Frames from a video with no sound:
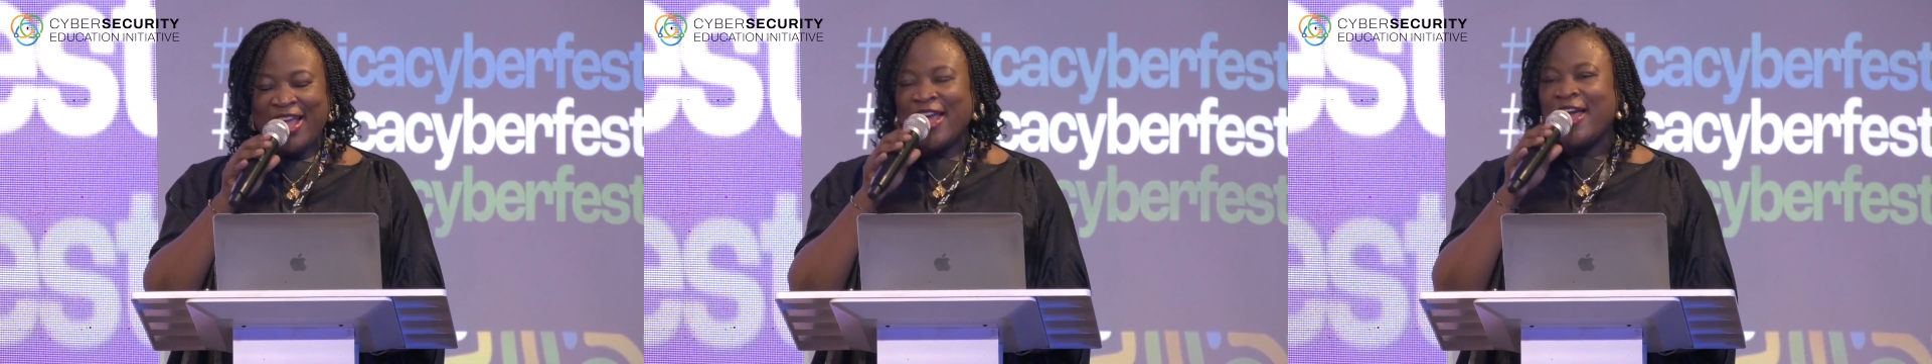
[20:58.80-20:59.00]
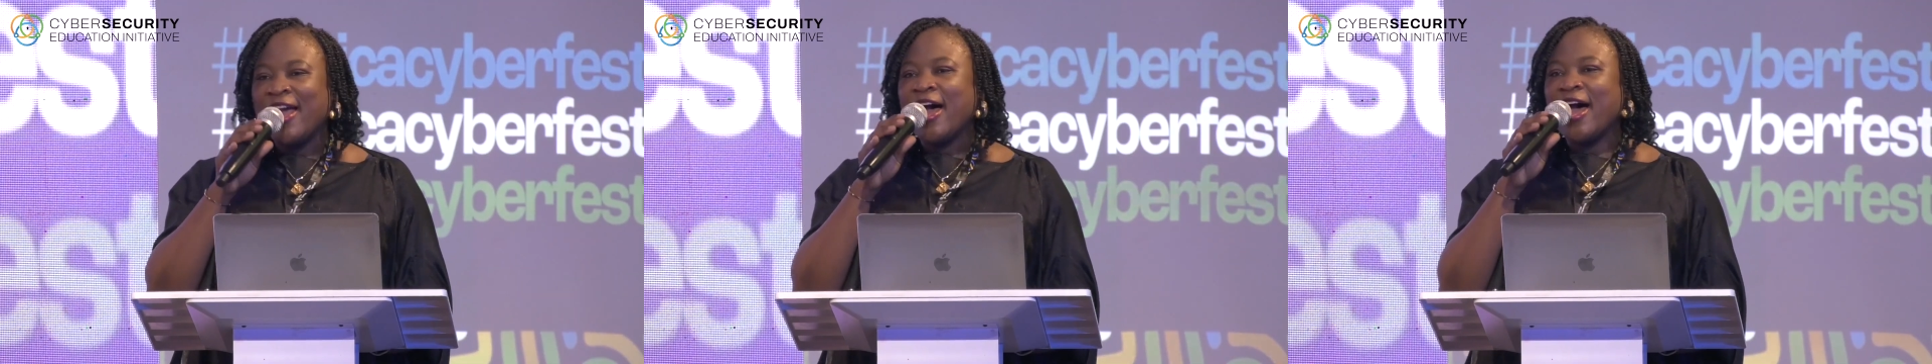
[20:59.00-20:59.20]

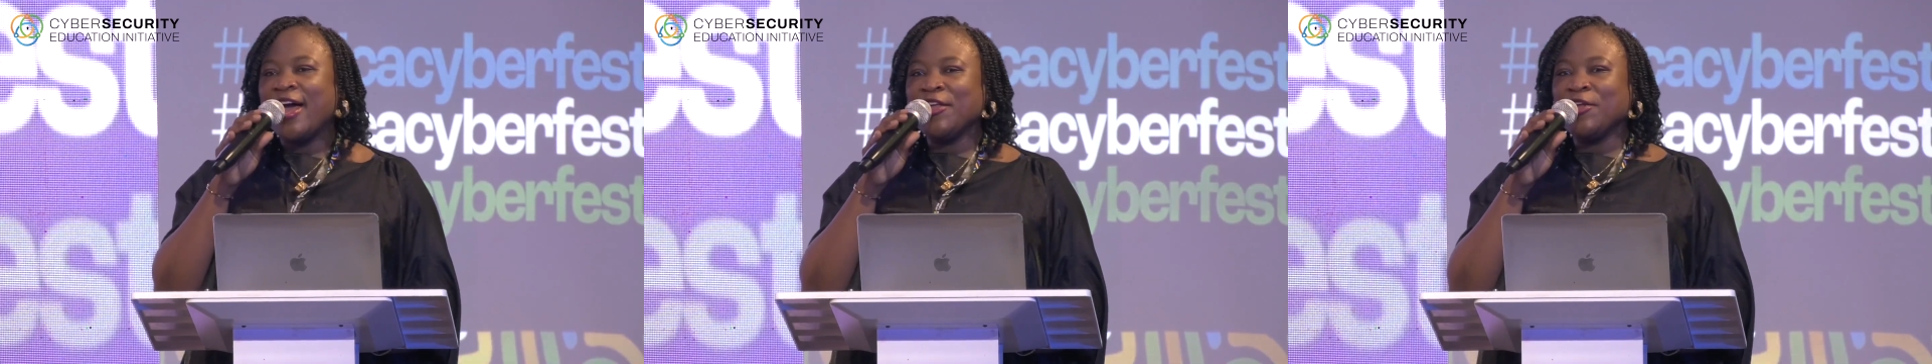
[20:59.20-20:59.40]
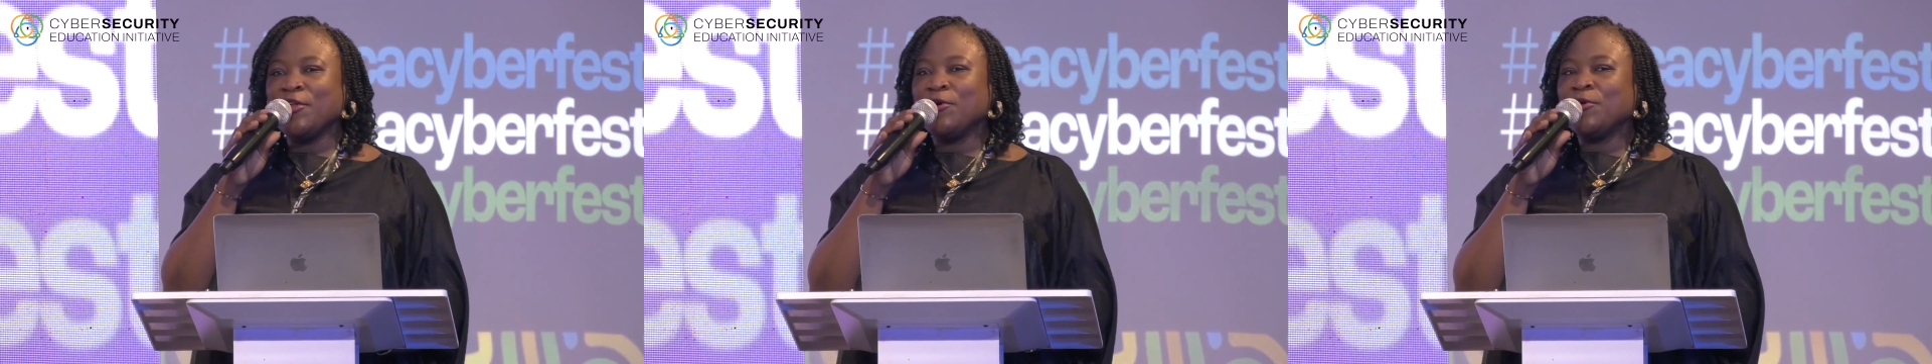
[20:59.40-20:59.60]
And
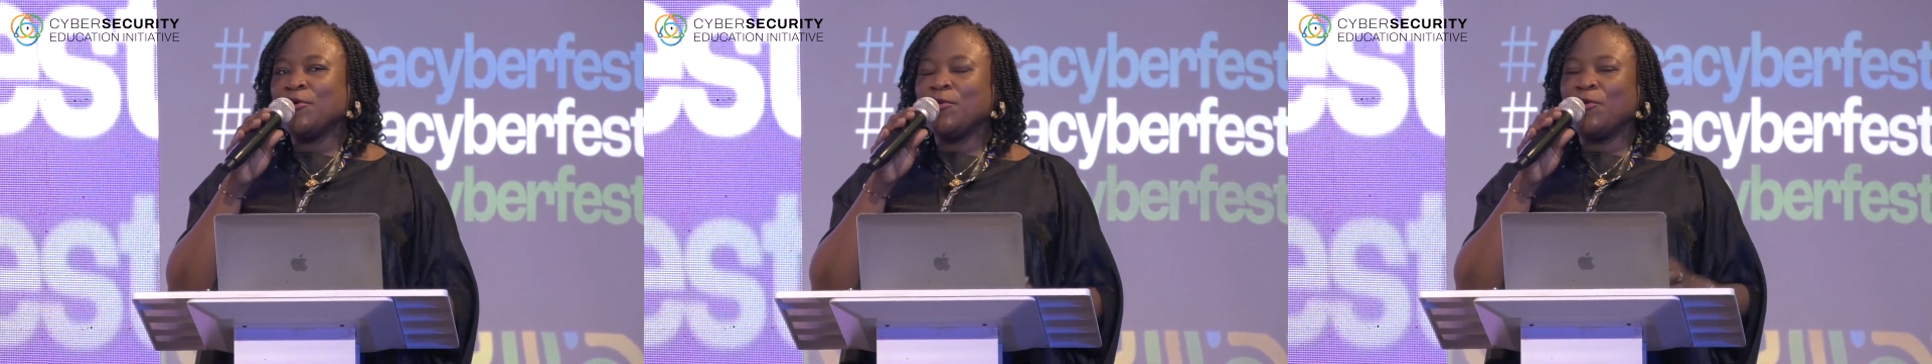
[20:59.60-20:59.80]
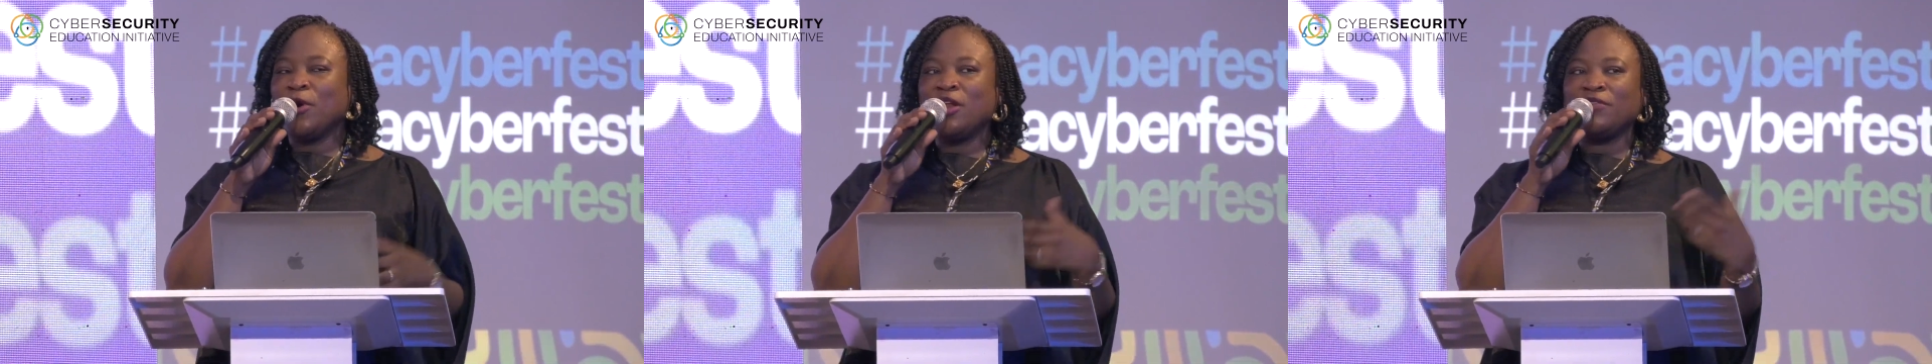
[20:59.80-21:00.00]
you know,
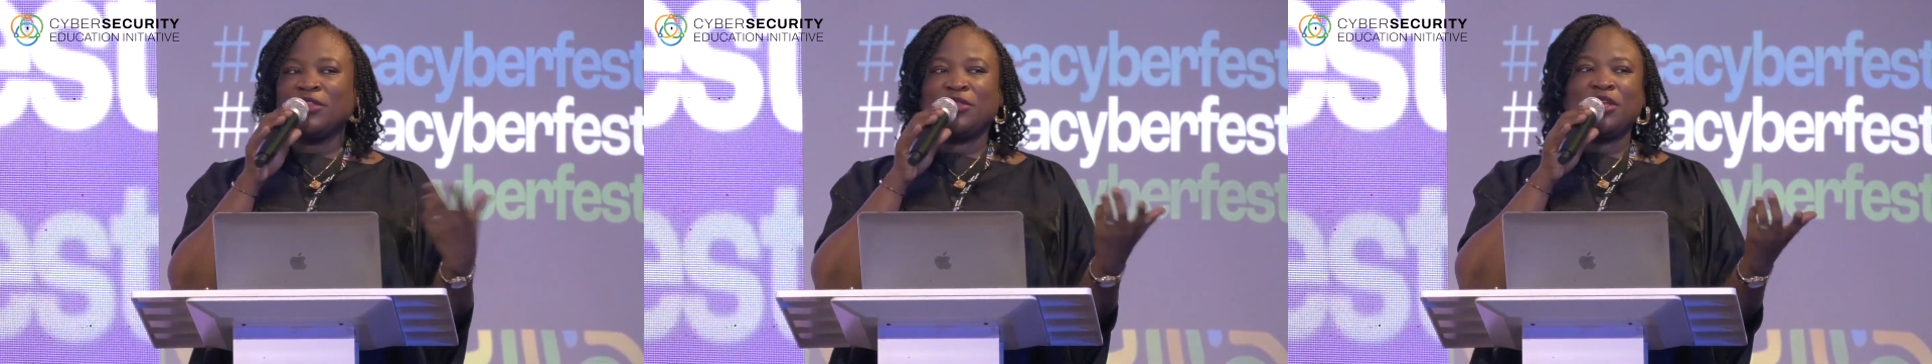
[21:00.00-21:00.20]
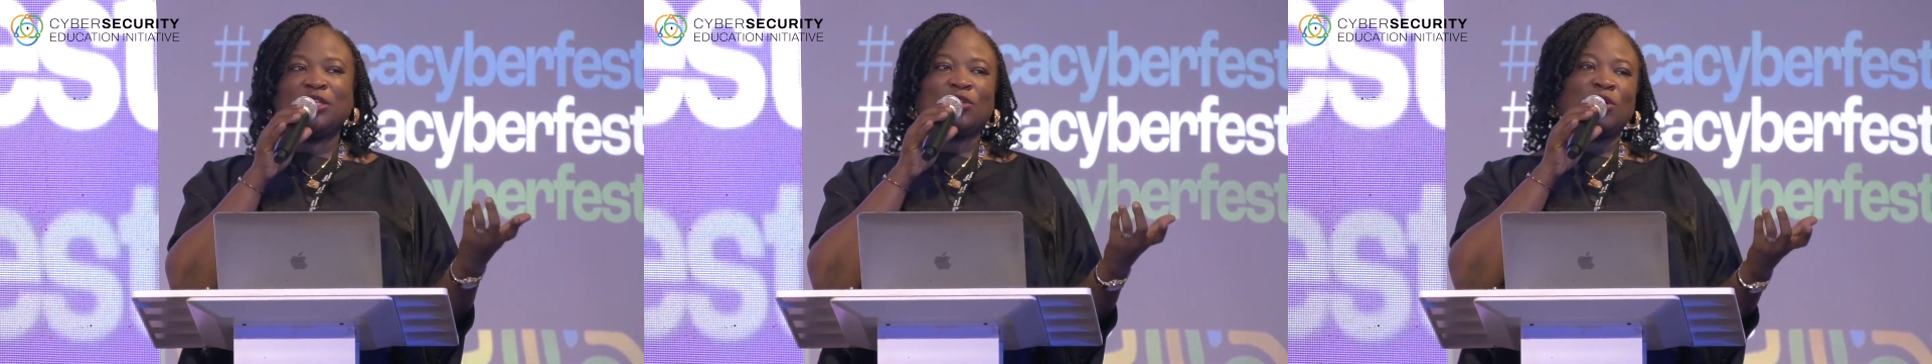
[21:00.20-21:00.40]
one of the
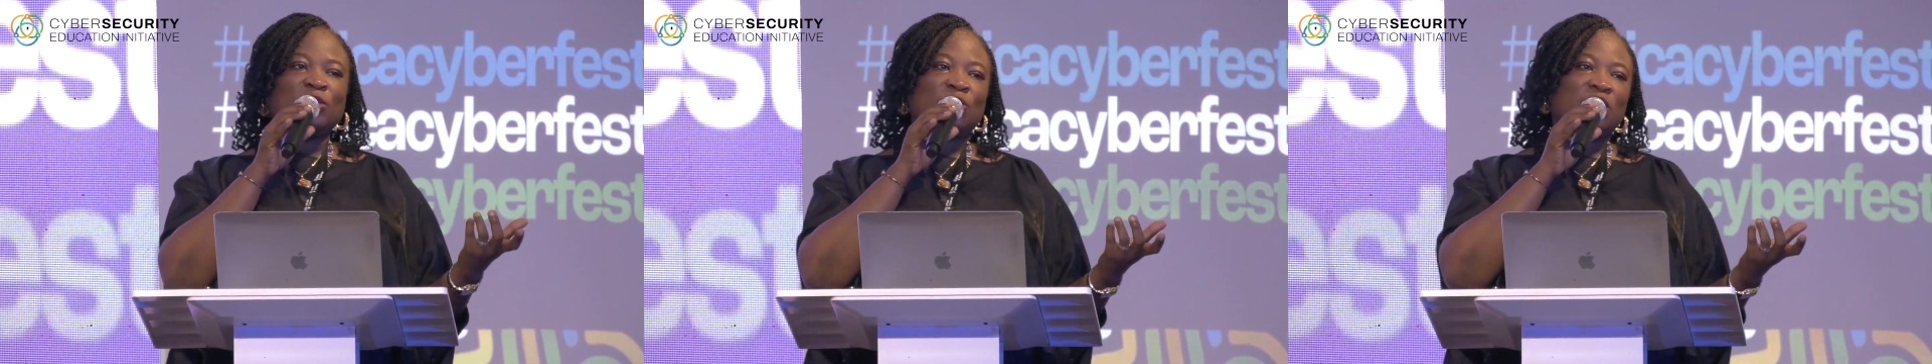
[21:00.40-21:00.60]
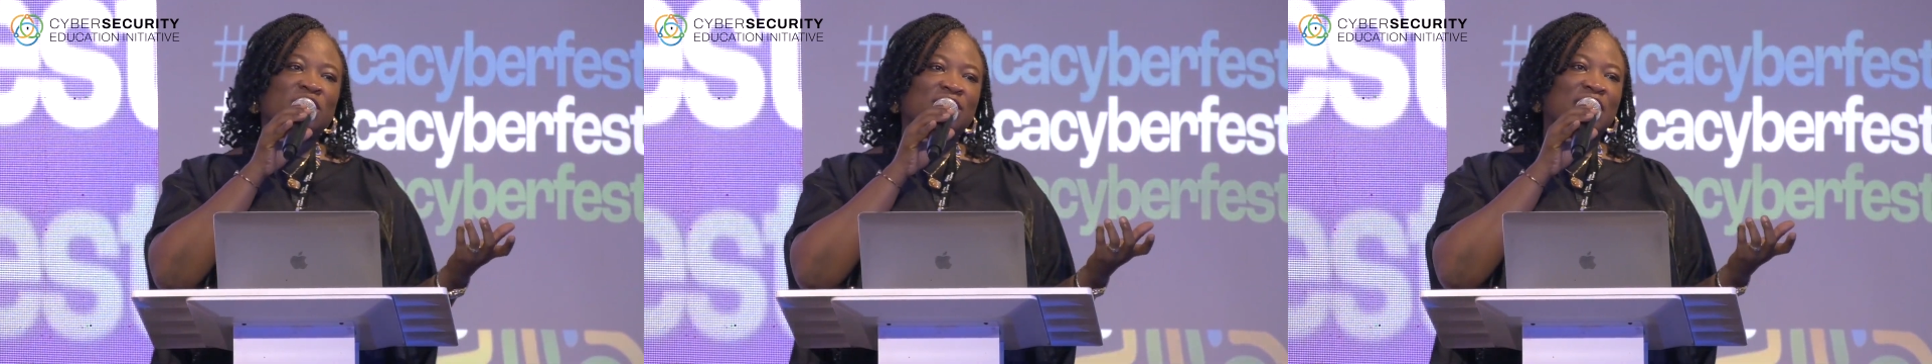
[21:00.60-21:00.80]
things also is